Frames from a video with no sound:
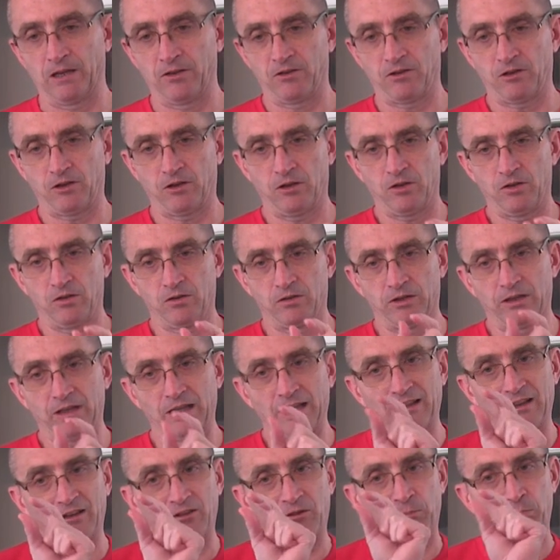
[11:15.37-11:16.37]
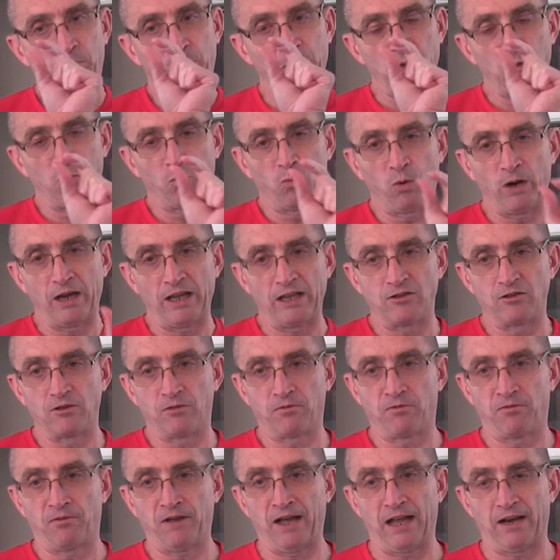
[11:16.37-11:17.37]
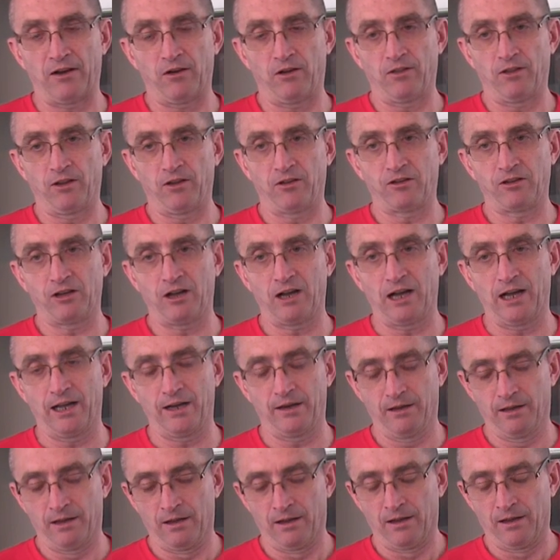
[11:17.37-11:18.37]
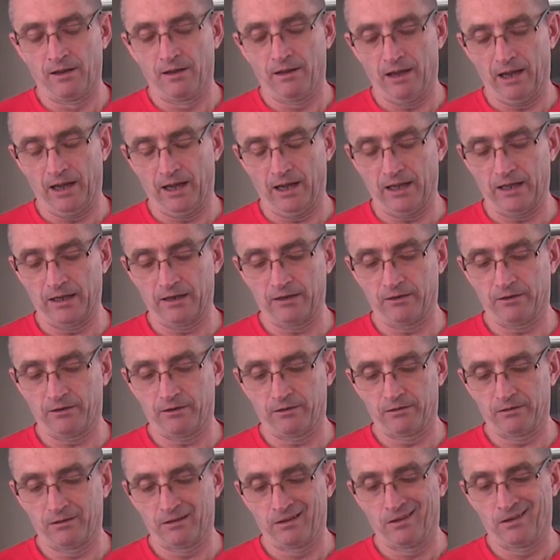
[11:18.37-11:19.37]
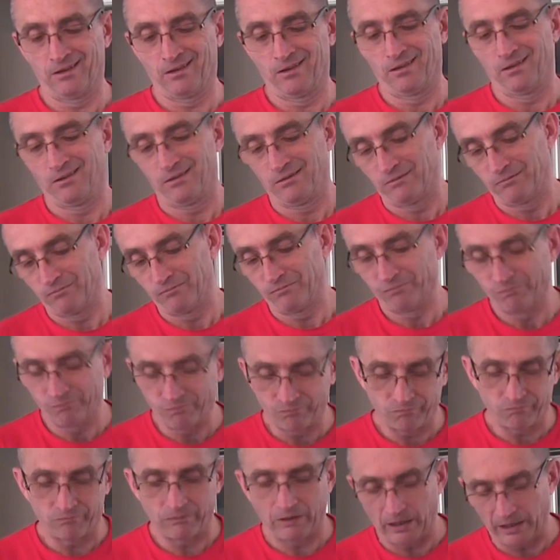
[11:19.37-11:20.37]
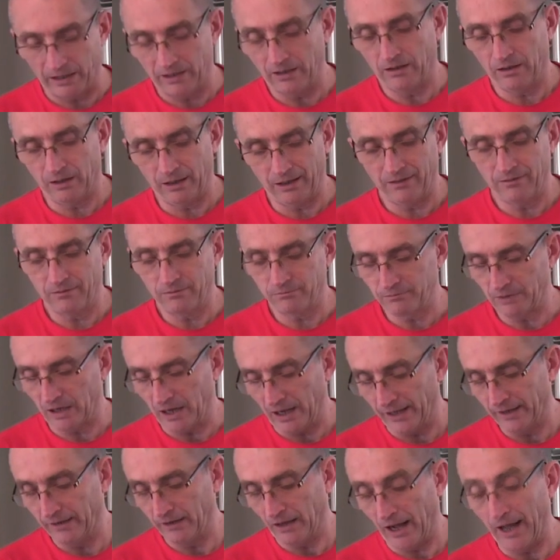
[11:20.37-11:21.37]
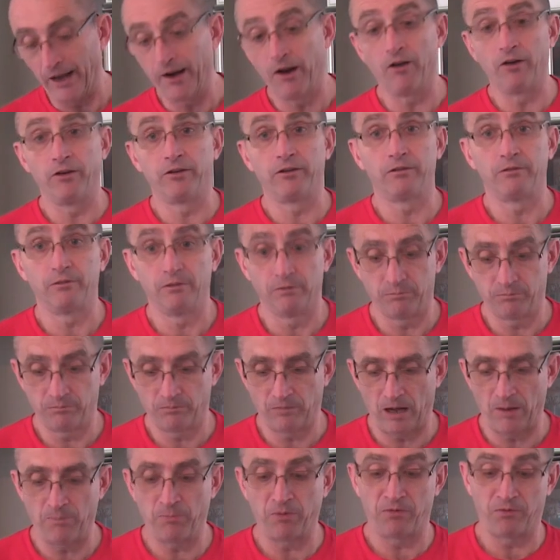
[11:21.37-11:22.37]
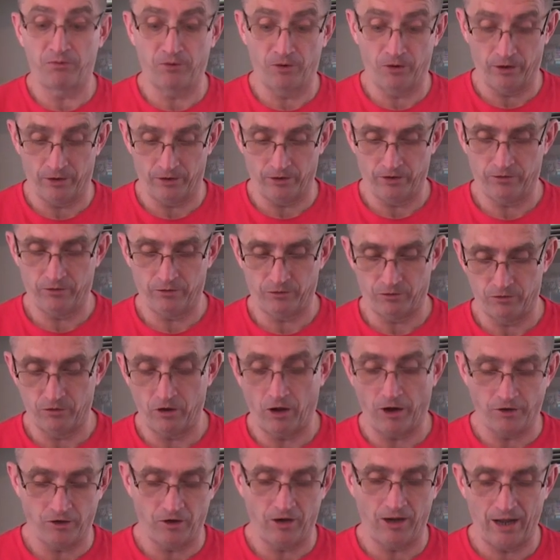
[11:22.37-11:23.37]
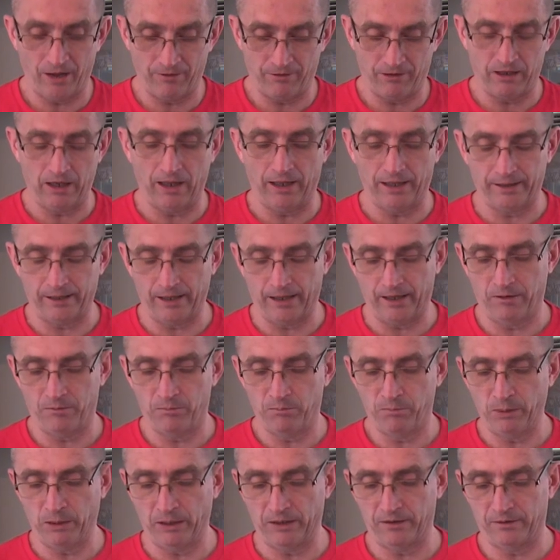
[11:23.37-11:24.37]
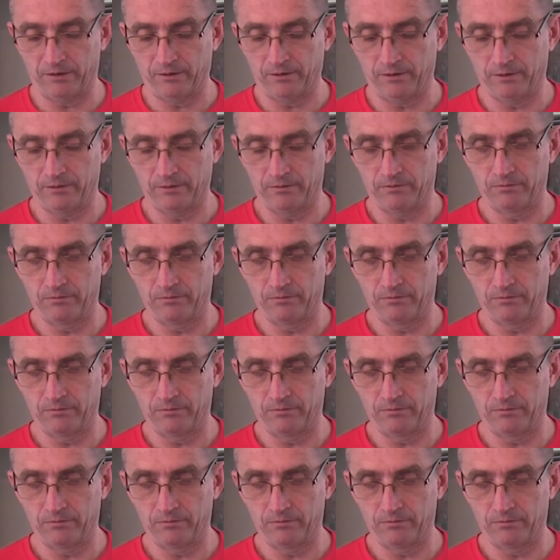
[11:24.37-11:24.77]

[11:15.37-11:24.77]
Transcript: And so you get this big wedge of fat on the side, and it, it, I, I don't, I prefer it not to have it like that, but